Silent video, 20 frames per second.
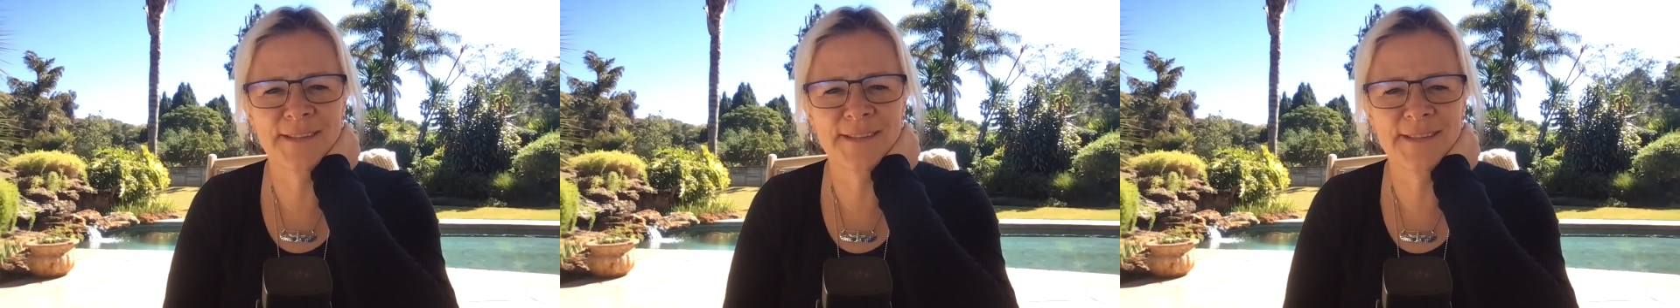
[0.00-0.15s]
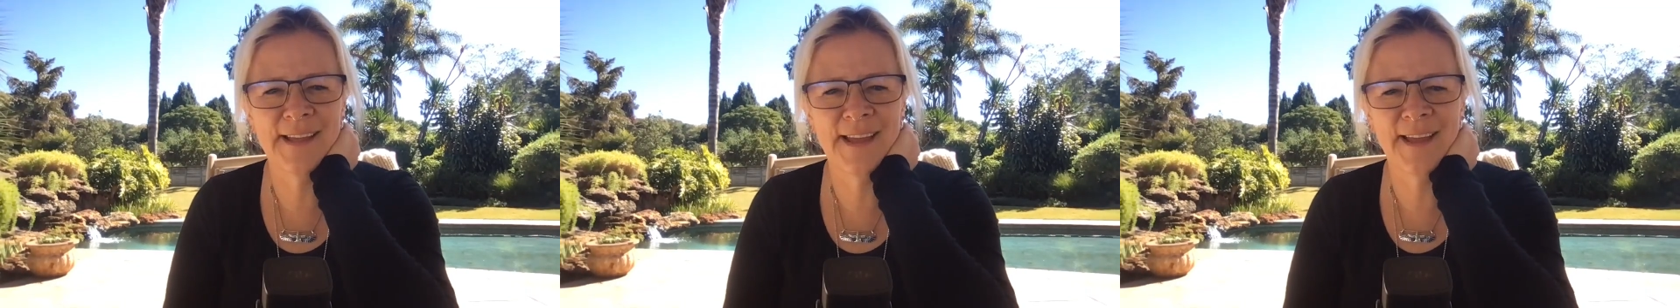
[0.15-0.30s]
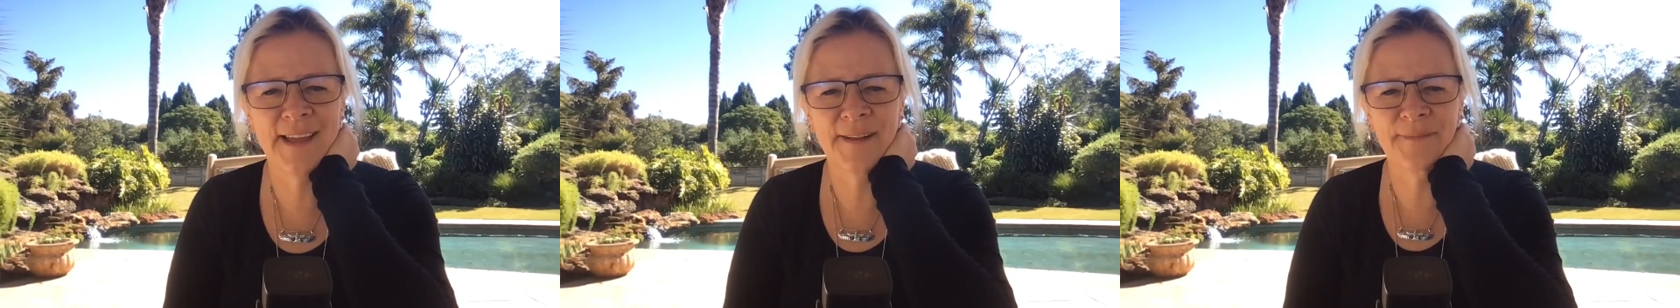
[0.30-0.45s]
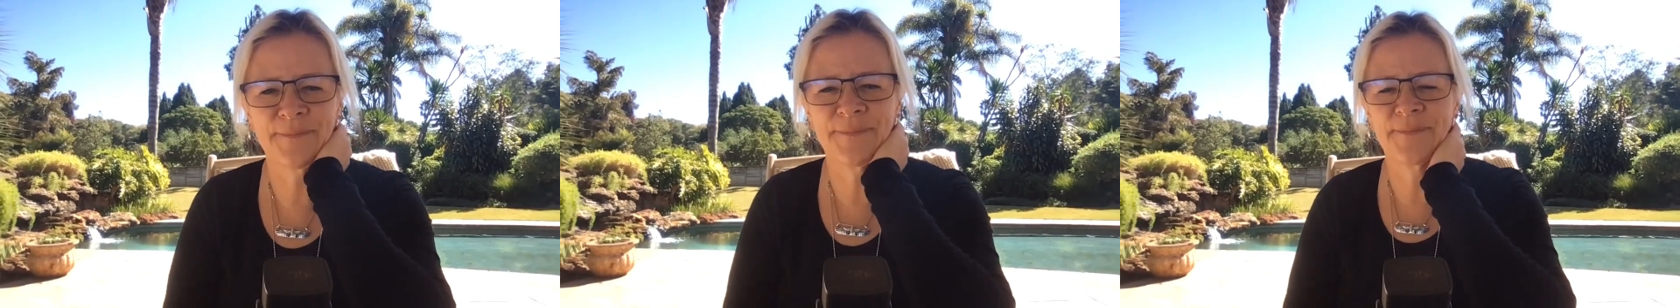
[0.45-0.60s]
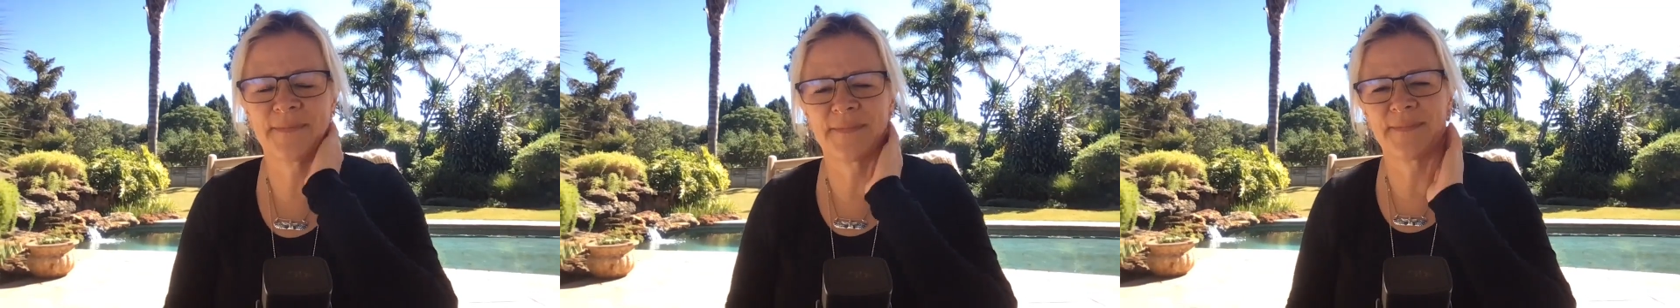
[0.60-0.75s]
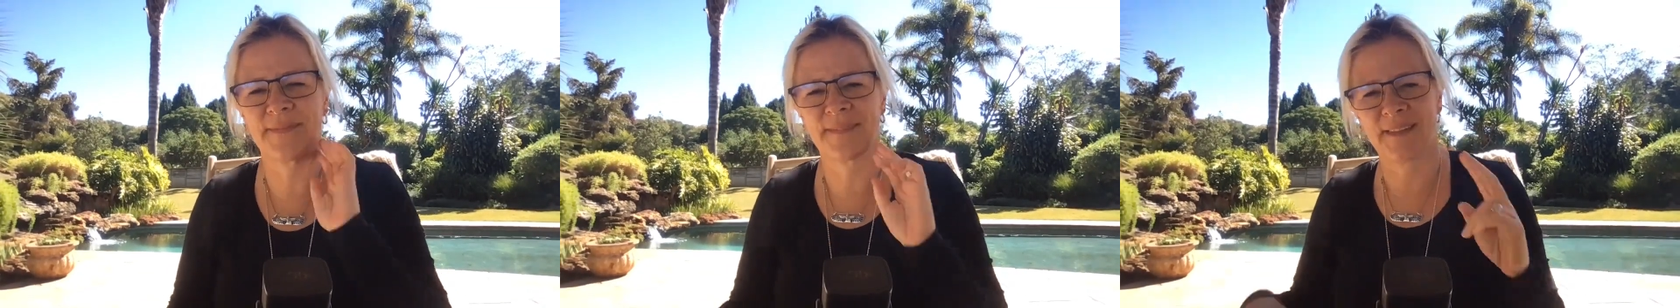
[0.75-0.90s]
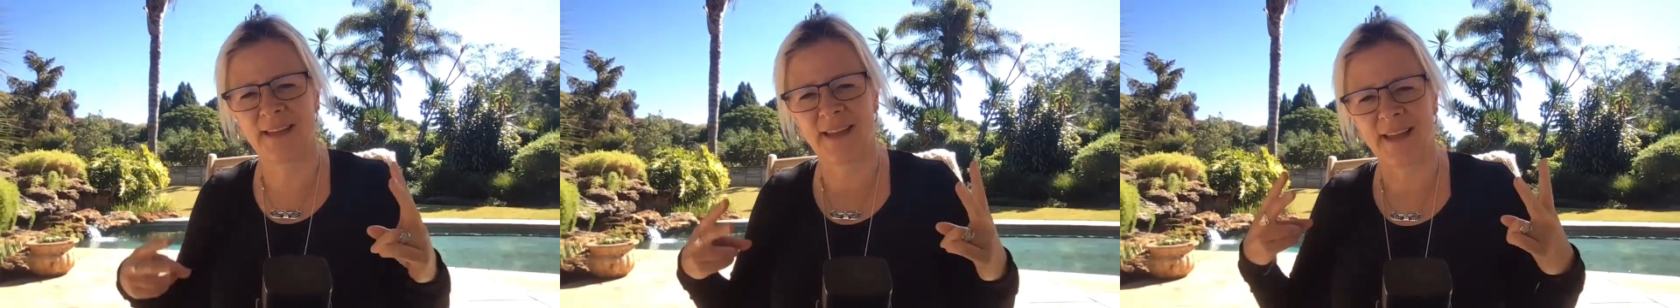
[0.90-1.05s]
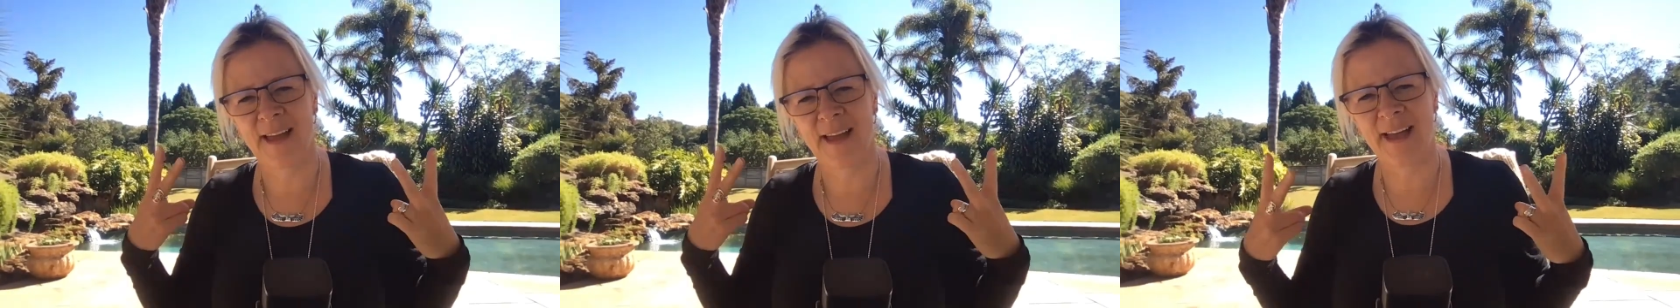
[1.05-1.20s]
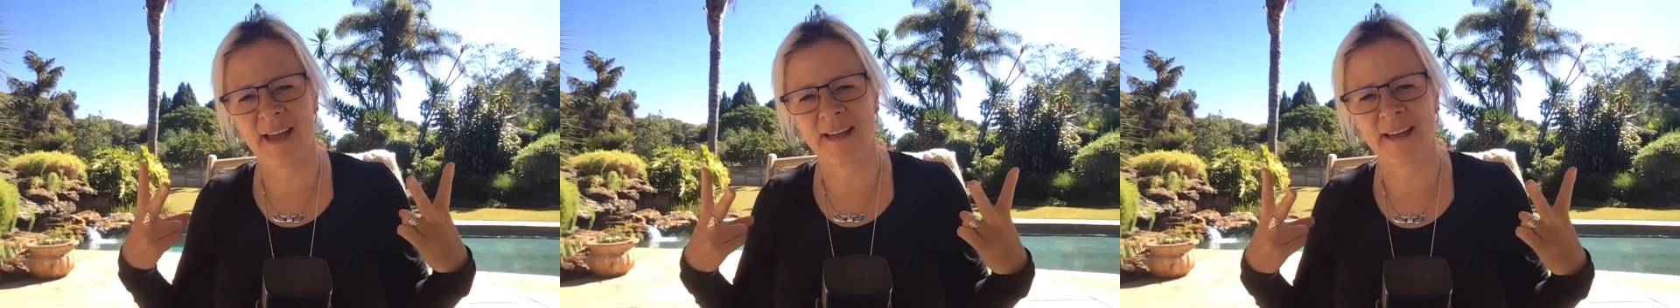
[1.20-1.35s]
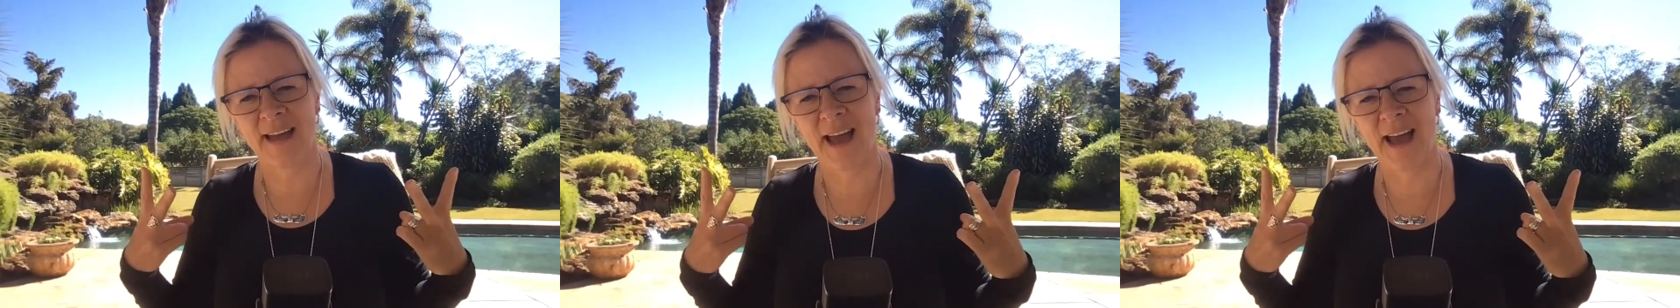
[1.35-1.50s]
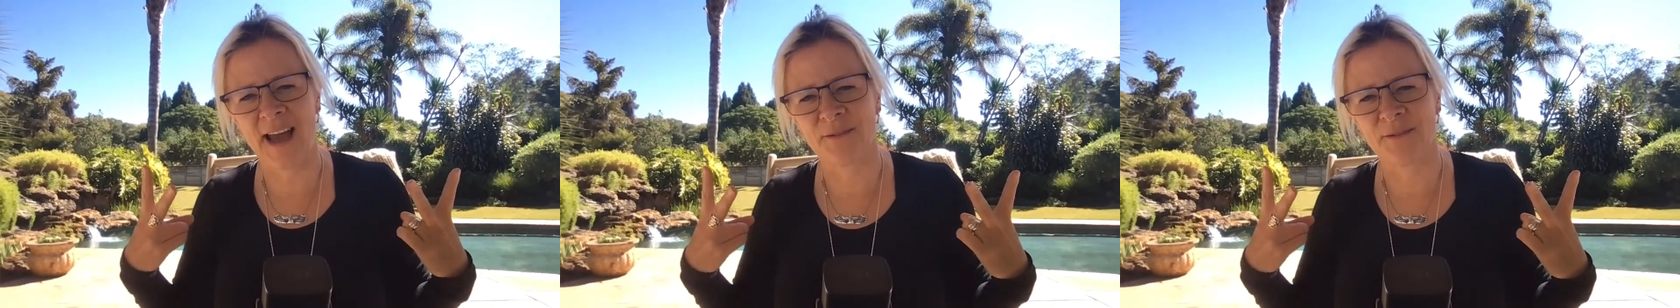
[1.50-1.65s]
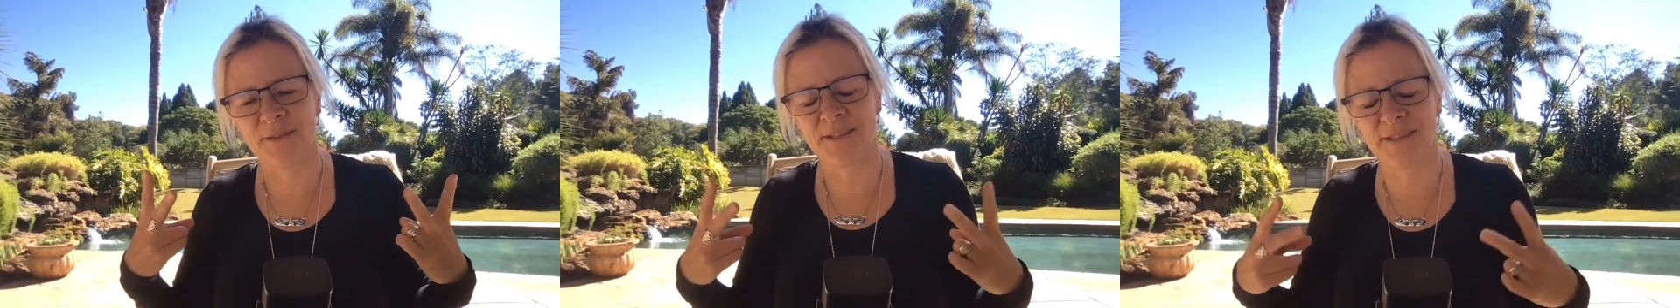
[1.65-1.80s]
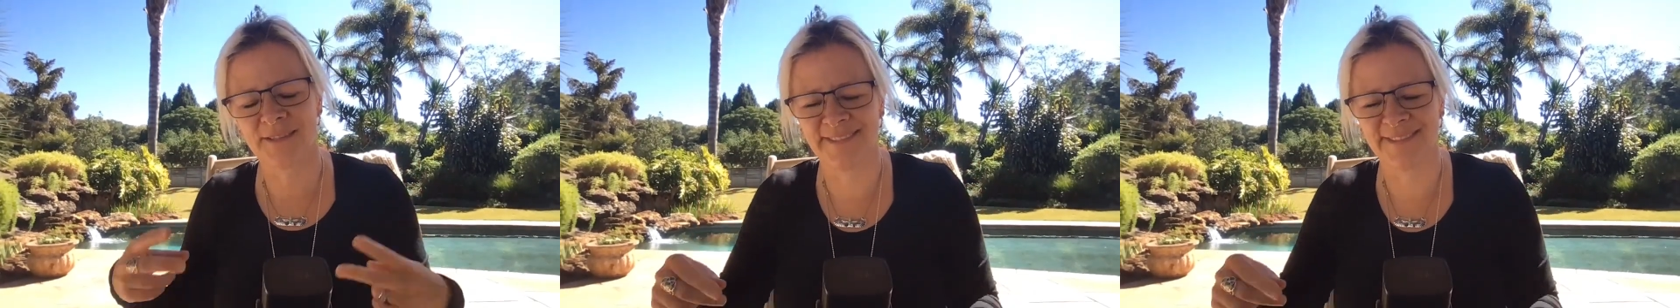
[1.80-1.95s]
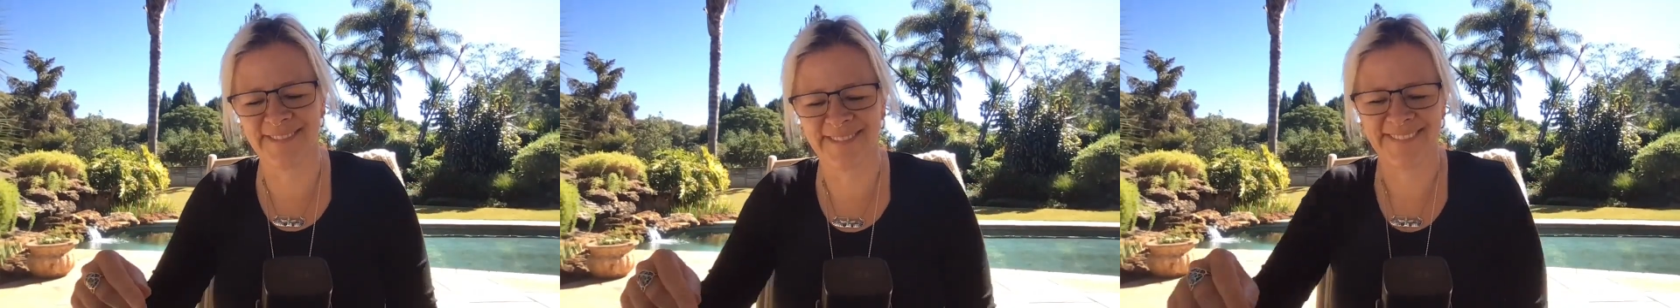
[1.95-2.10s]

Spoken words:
say Heka out.